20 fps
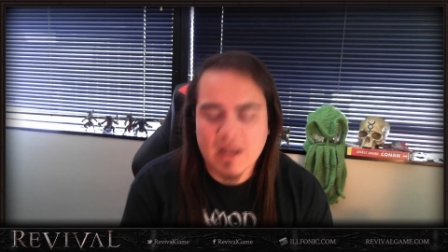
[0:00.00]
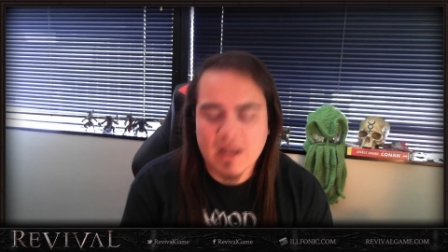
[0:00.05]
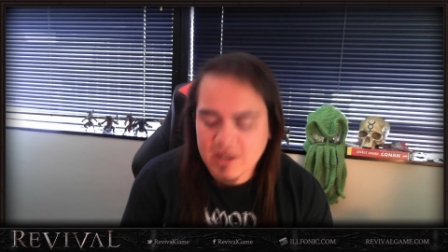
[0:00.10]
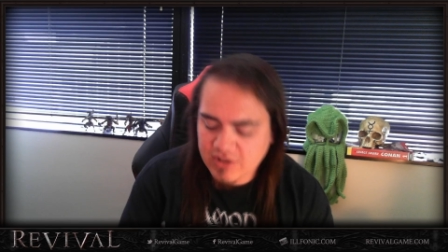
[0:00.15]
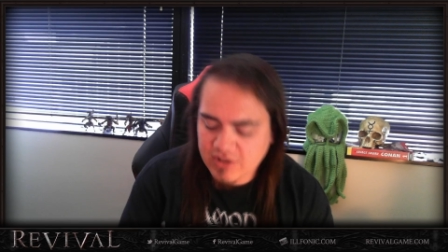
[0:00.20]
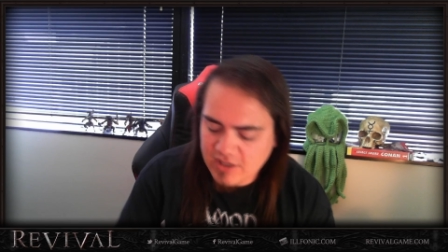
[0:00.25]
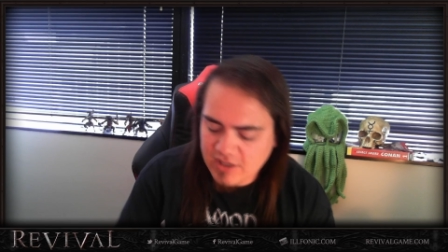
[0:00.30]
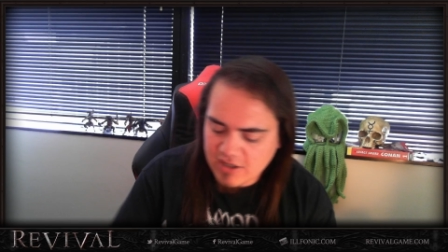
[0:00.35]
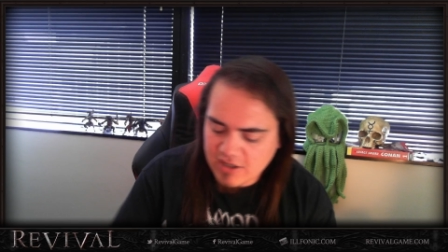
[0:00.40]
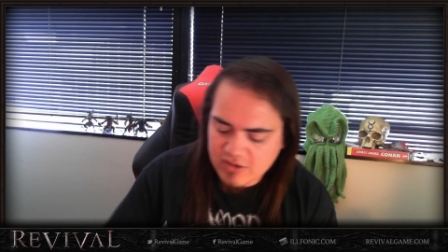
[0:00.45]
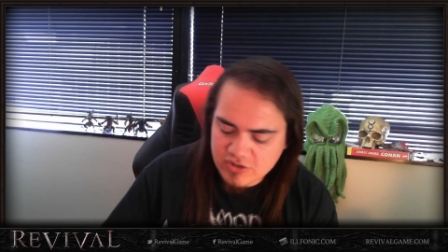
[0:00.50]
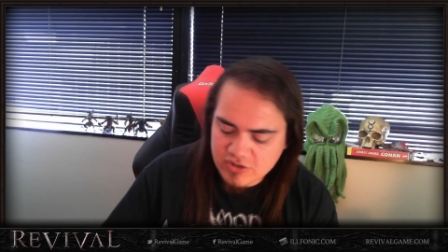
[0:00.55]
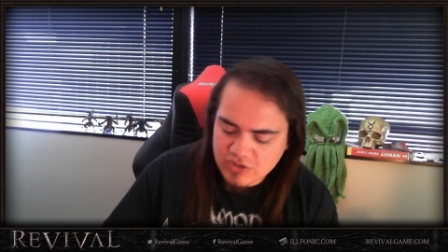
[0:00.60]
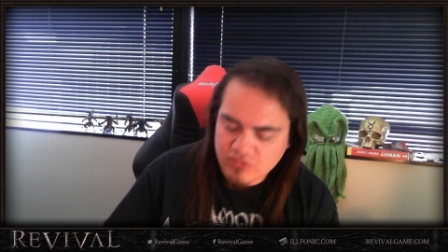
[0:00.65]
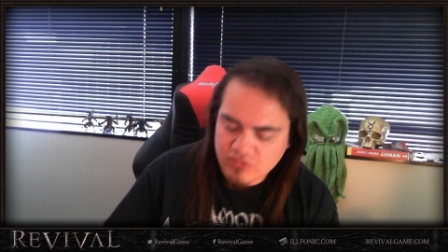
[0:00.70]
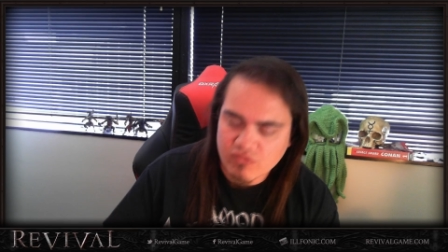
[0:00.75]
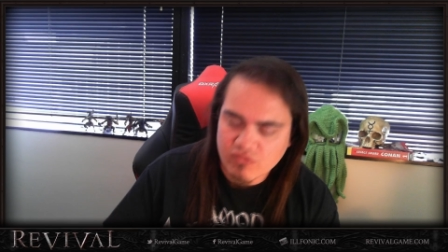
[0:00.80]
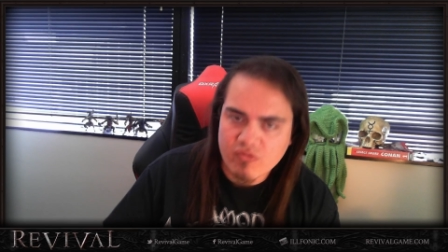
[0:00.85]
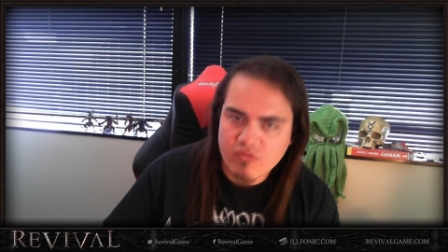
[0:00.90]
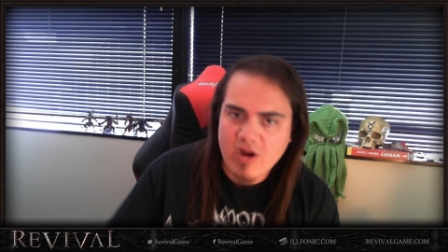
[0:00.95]
Like they are
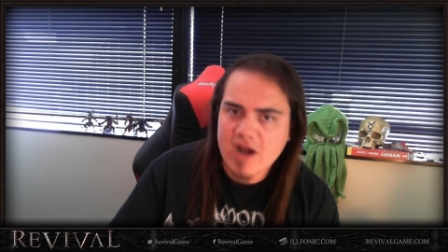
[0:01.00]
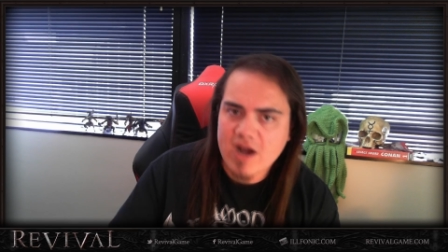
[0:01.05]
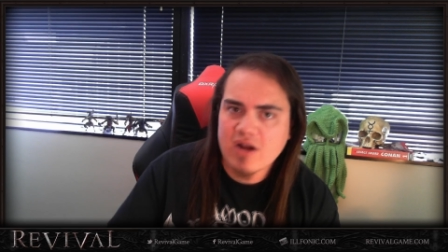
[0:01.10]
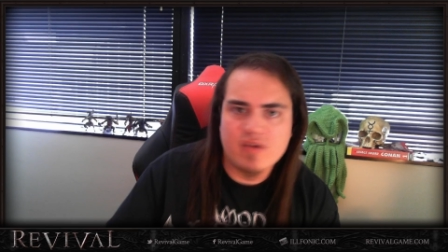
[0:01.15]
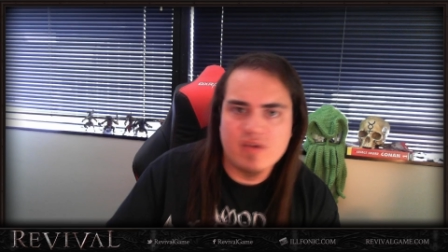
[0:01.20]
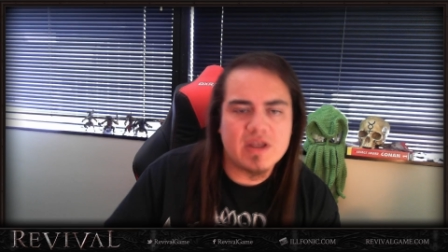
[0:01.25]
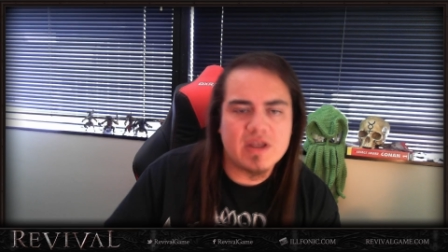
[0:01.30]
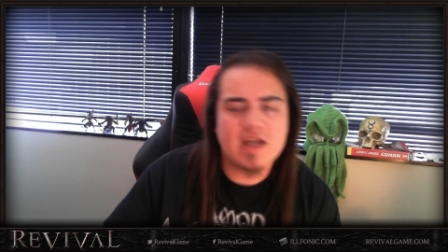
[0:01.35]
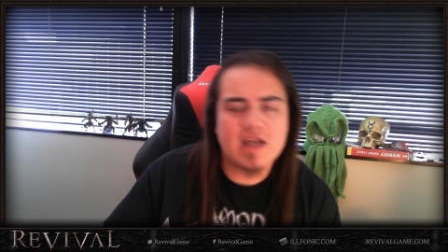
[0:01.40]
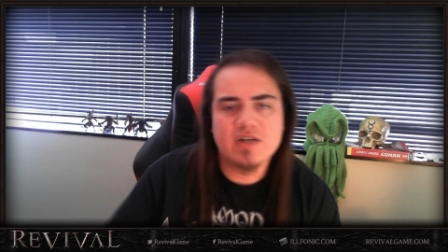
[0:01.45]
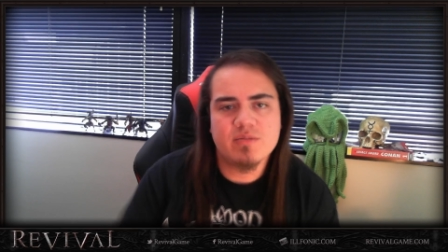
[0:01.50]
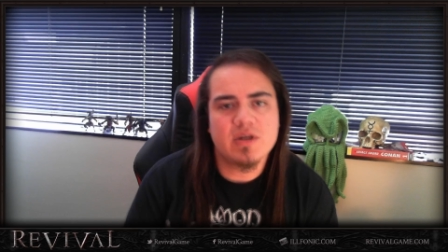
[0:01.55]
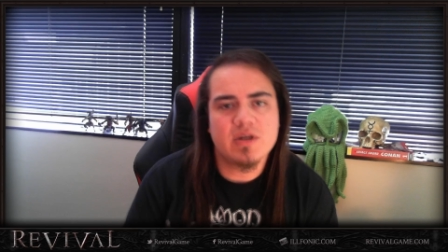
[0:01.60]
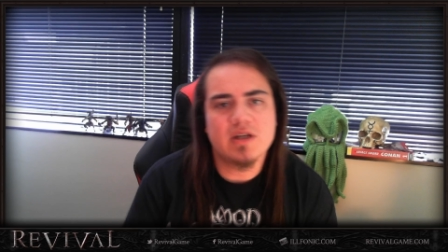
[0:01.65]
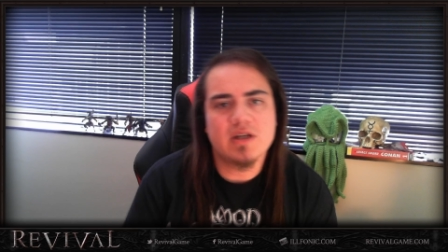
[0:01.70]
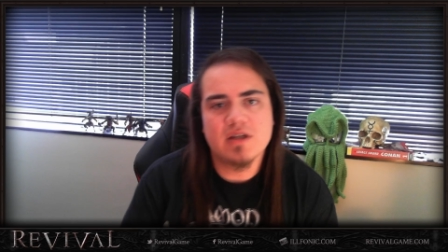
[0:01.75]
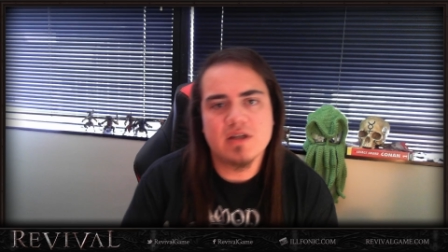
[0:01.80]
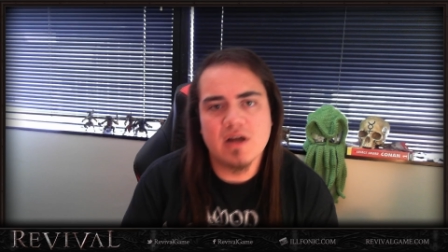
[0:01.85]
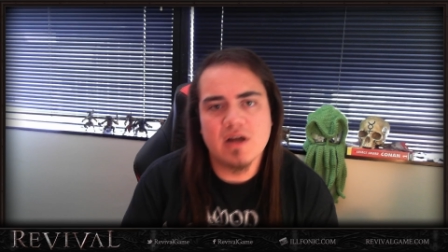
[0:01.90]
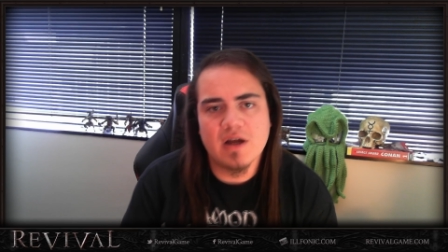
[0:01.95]
just right on the edge of
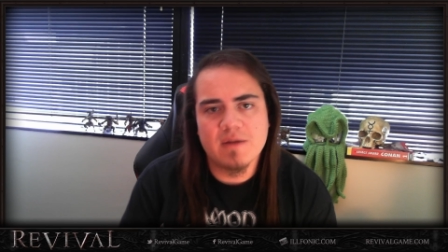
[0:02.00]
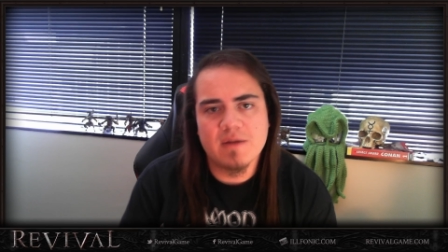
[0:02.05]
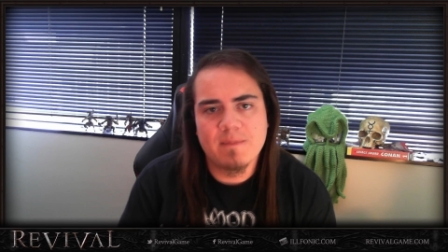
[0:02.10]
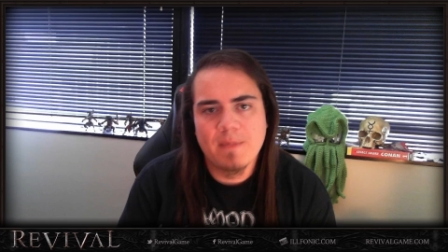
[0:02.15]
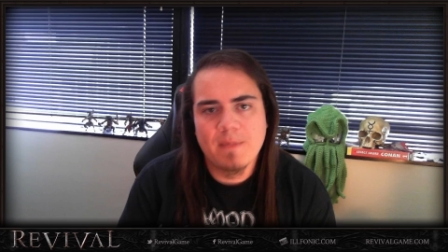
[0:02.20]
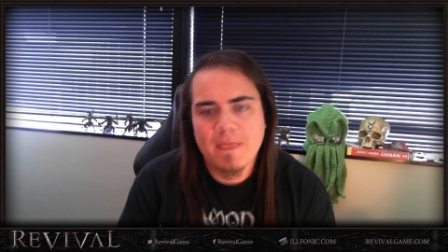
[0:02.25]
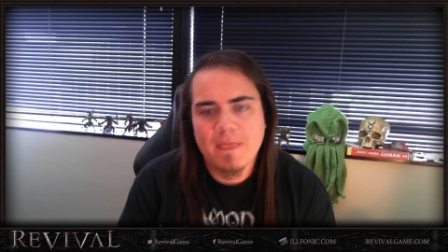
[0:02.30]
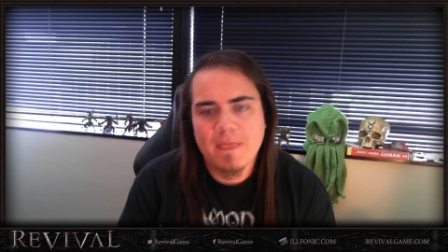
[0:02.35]
being done.